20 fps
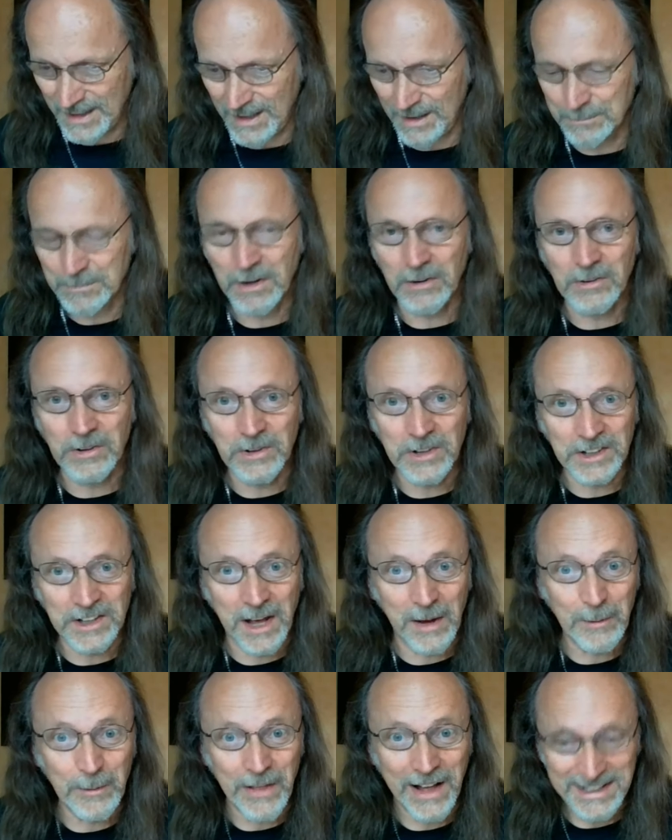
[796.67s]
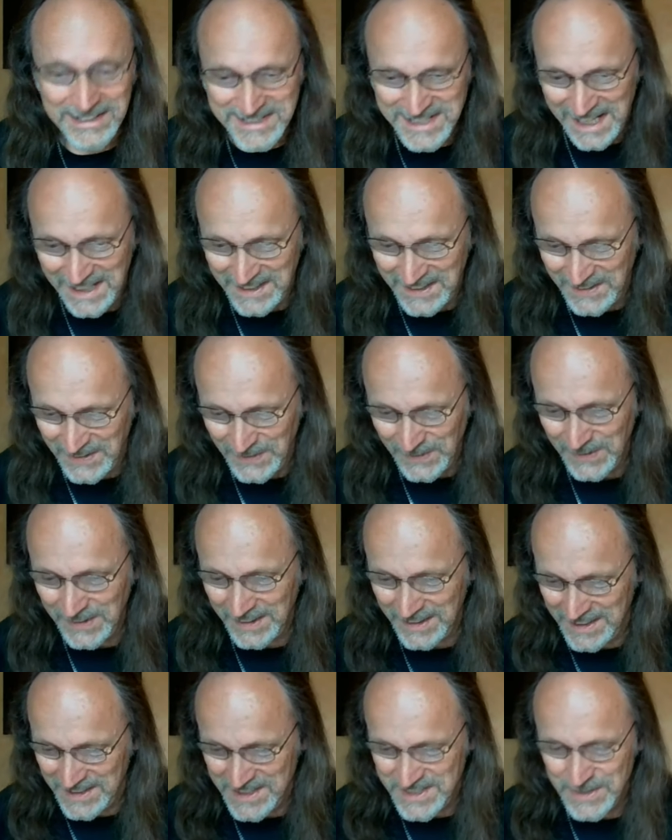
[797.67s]
I'm not going to go that technical
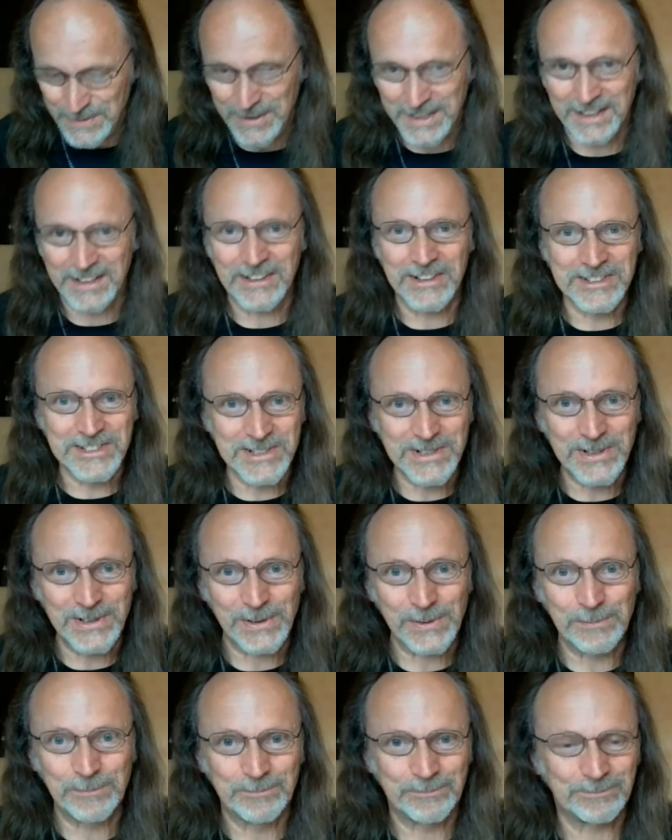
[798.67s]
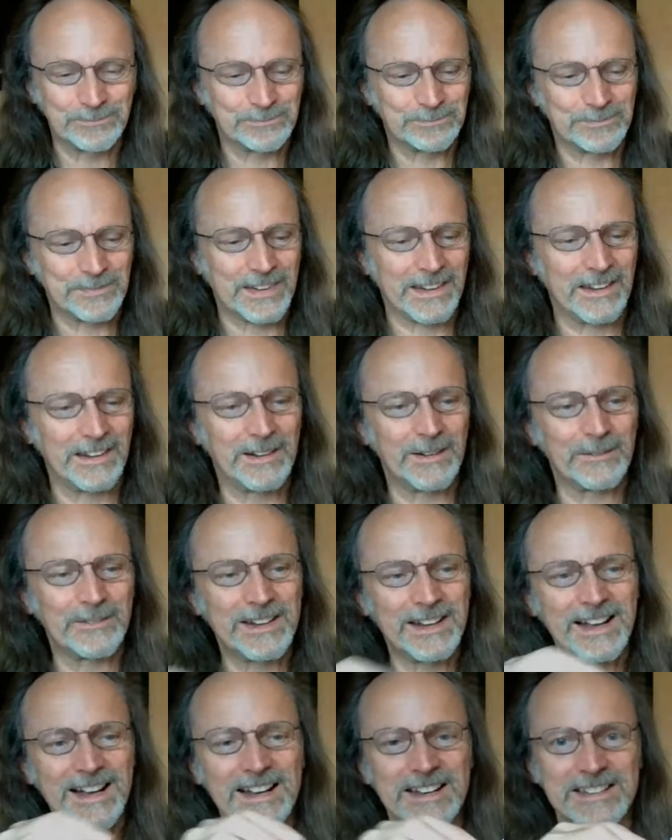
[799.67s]
into it at all.
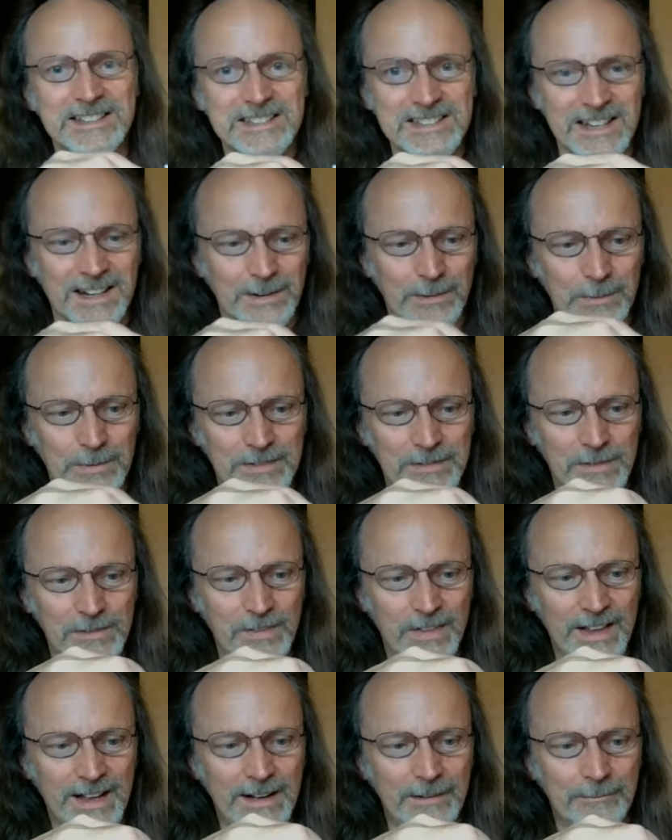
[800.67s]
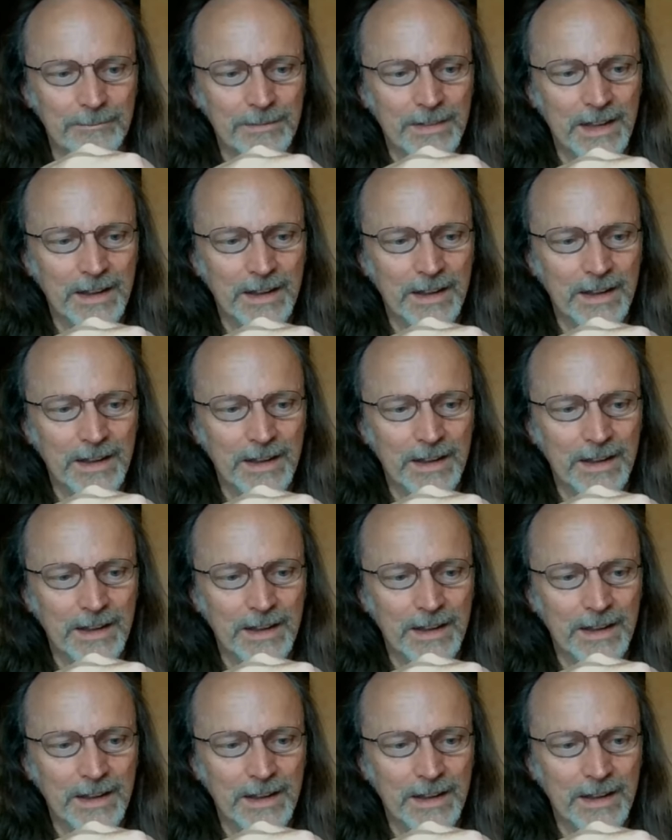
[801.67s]
Okay, so we've done that.